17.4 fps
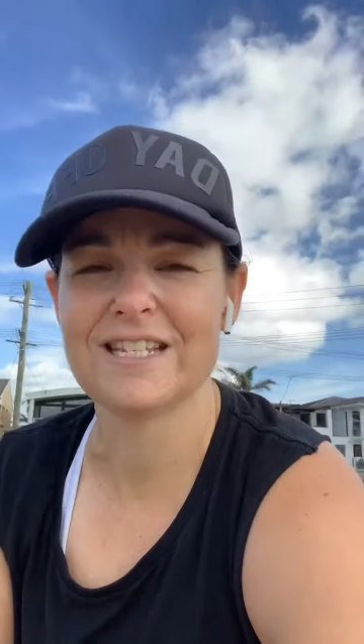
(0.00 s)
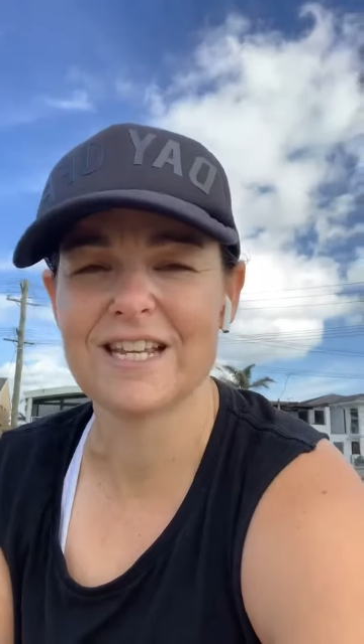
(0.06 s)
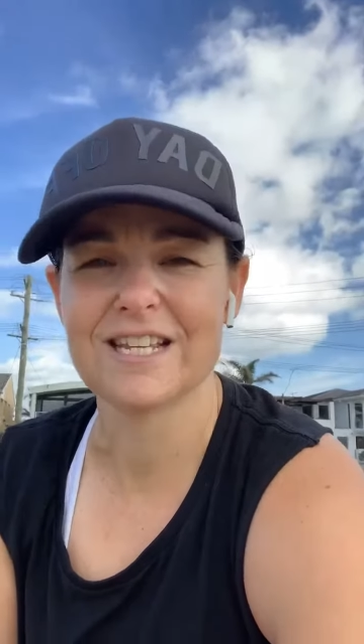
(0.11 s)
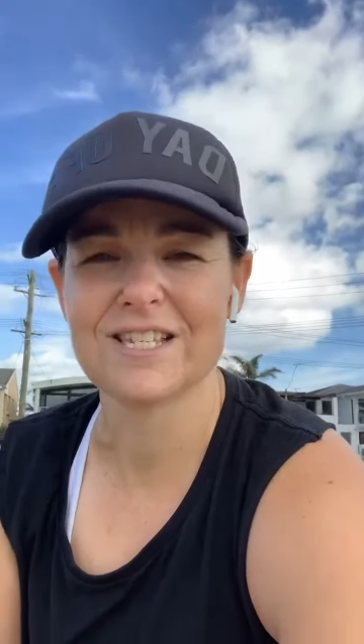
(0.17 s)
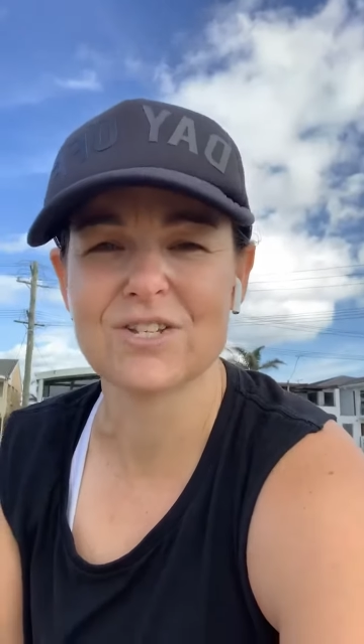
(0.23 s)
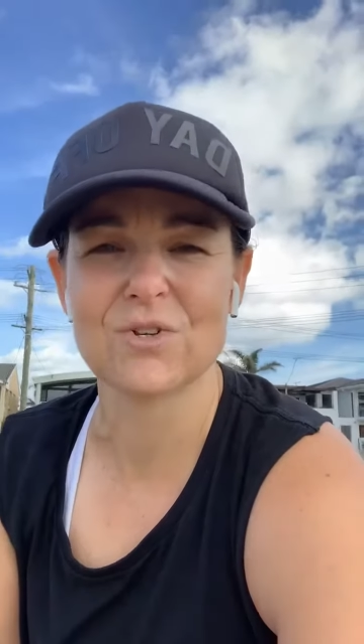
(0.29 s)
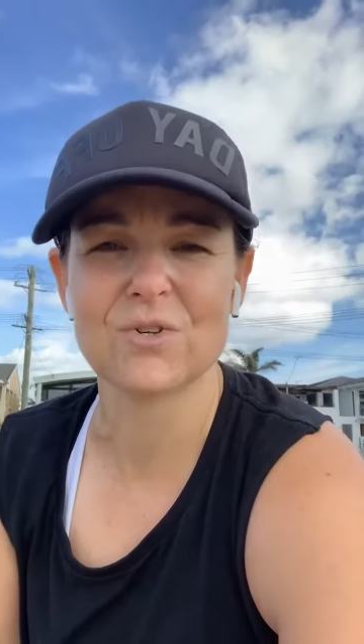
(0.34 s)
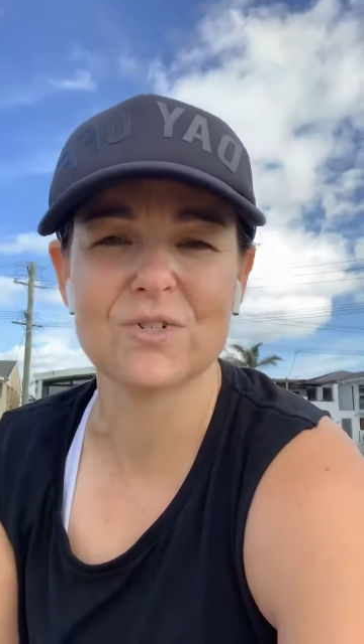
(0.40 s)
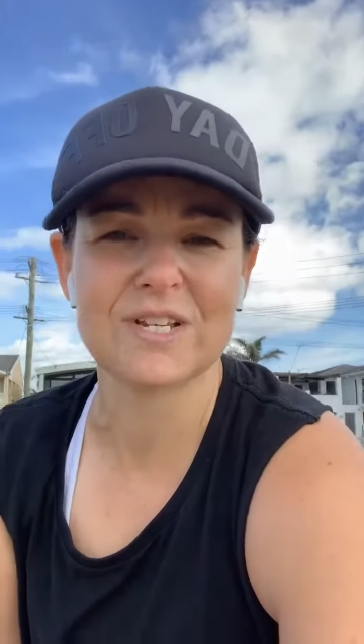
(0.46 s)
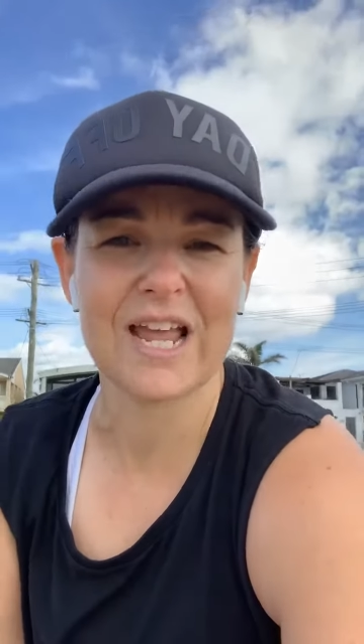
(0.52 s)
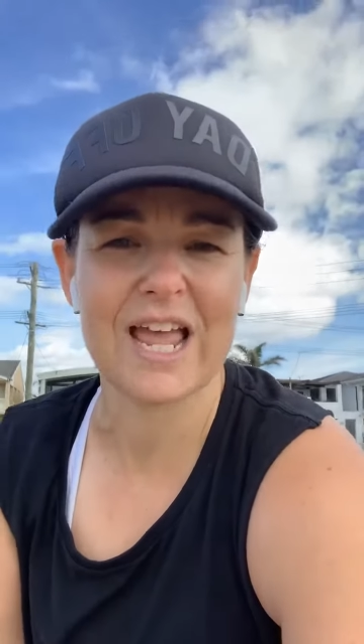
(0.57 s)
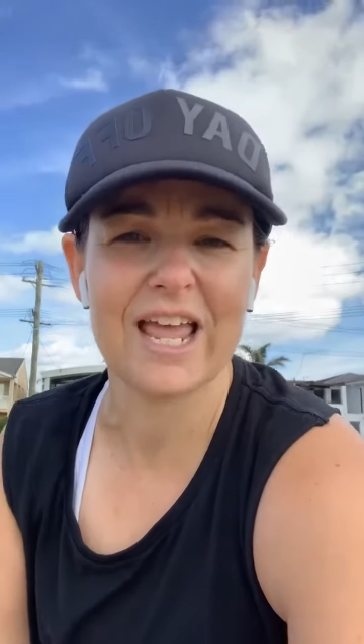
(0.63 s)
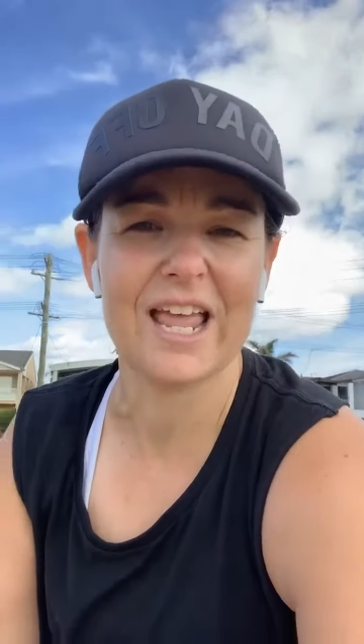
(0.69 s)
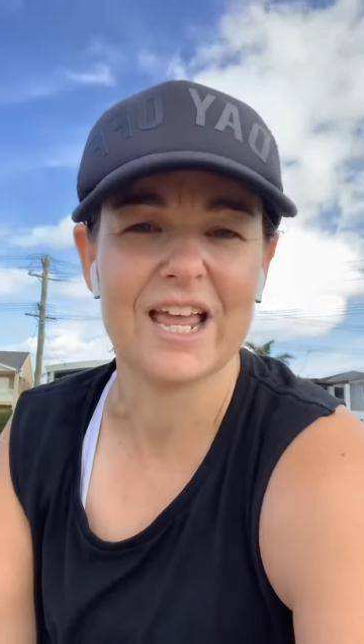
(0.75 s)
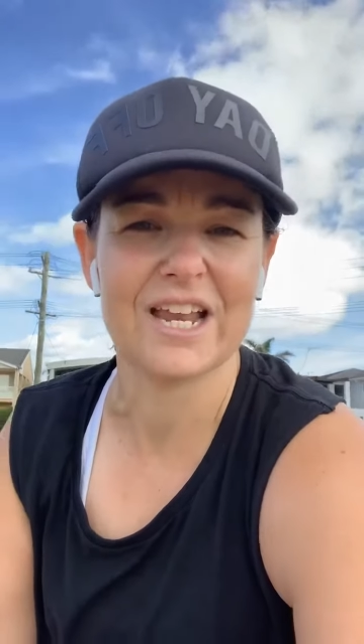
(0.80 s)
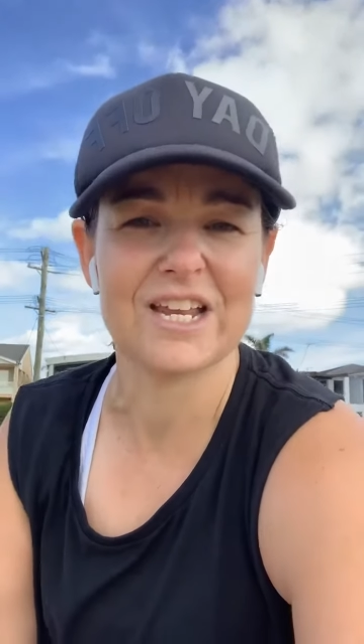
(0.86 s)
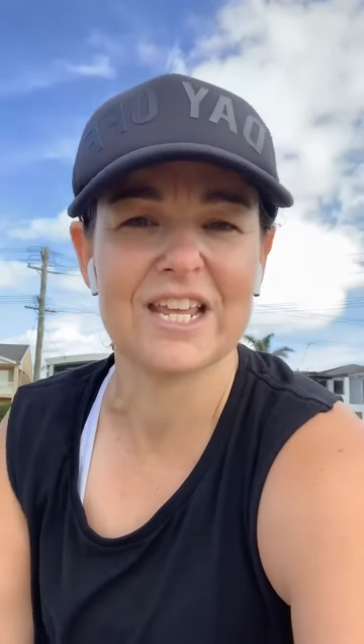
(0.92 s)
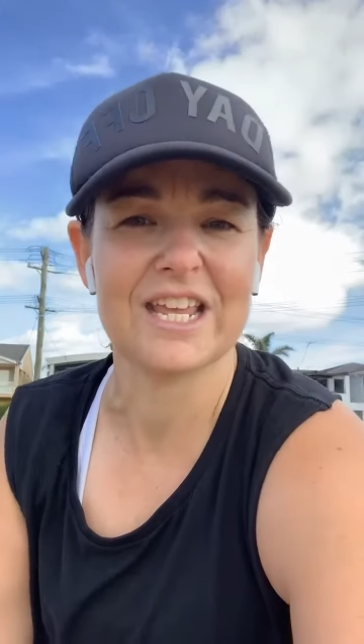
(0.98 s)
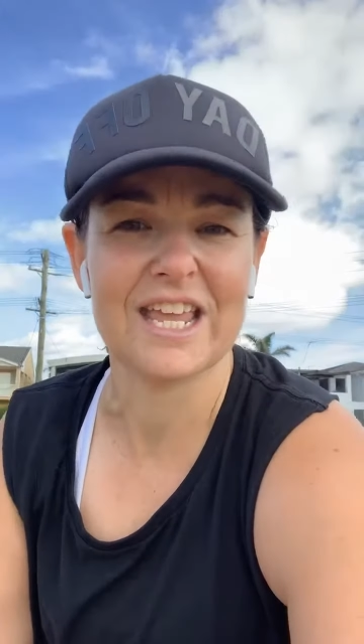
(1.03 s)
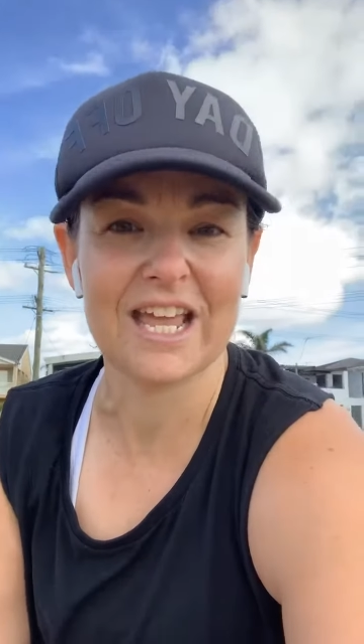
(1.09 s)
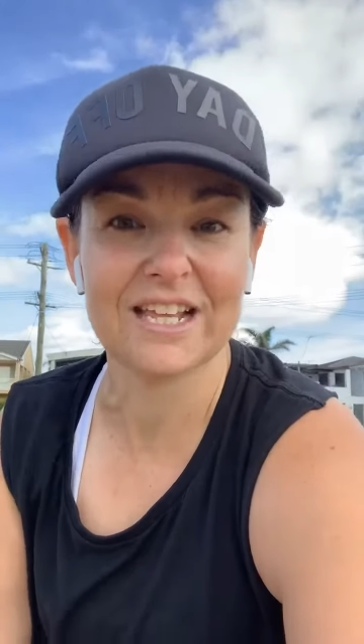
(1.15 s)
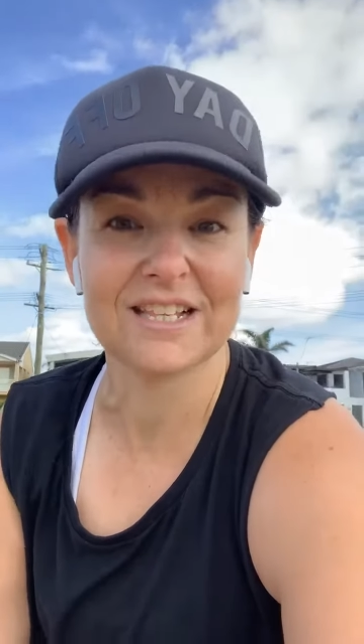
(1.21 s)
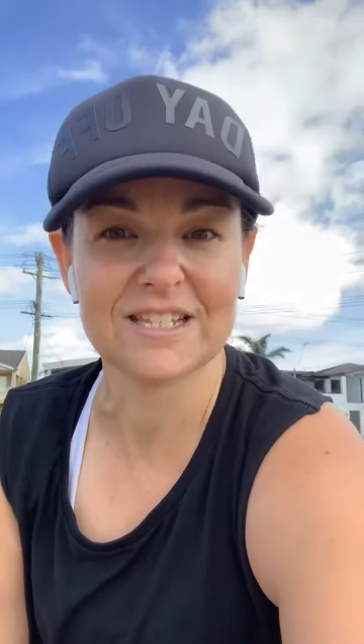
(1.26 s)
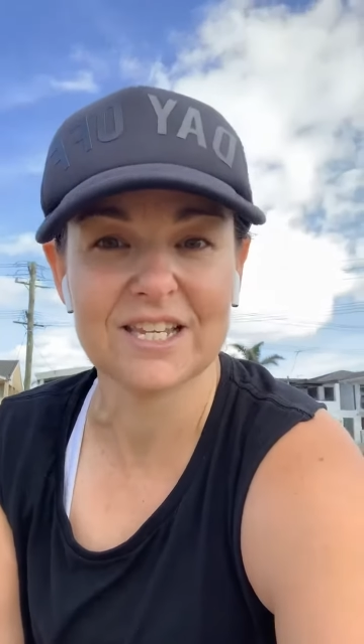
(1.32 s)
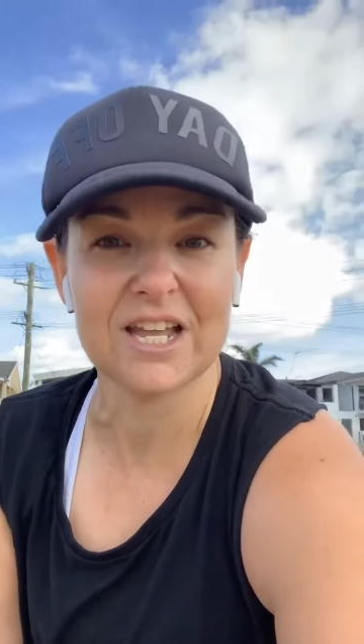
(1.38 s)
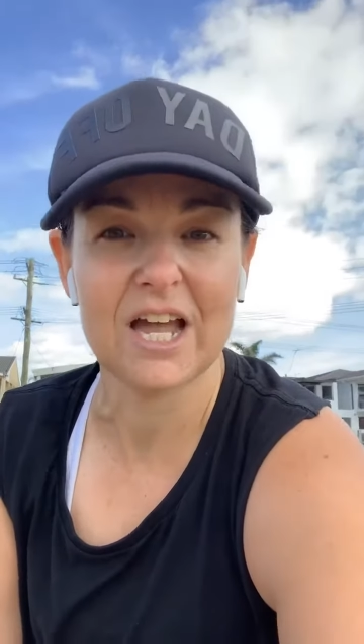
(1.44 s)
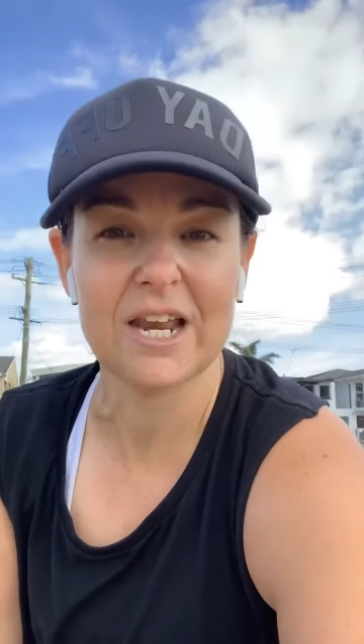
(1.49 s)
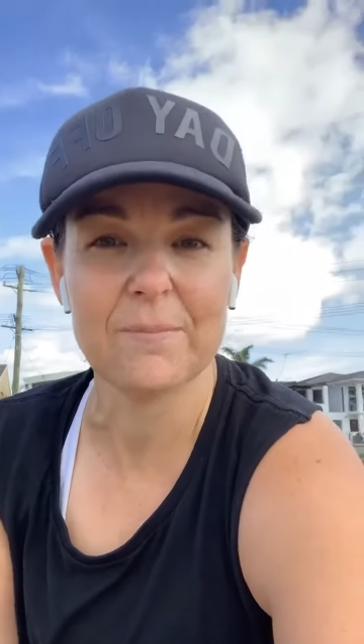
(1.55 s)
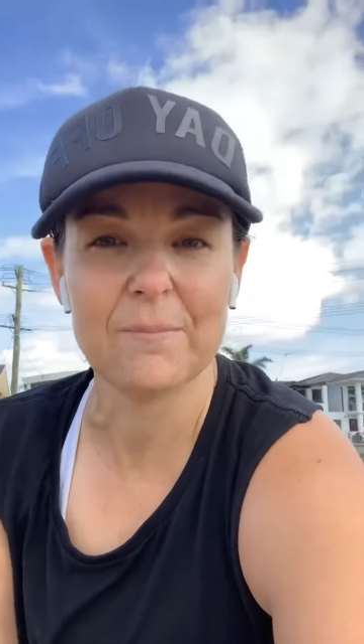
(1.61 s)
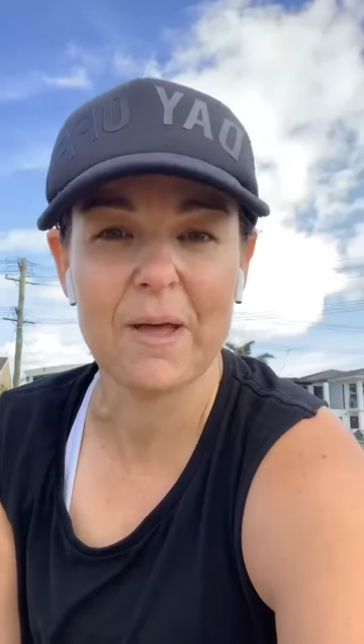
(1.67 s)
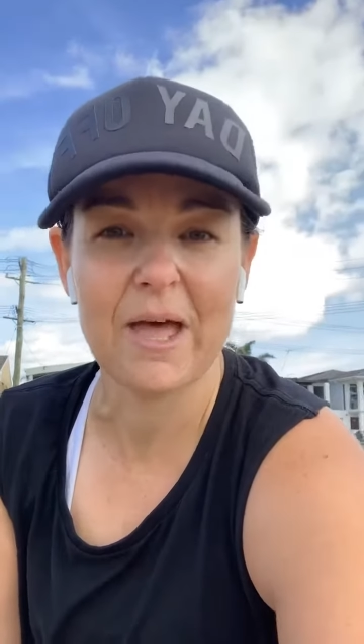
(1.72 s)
desk all day and you get sciatic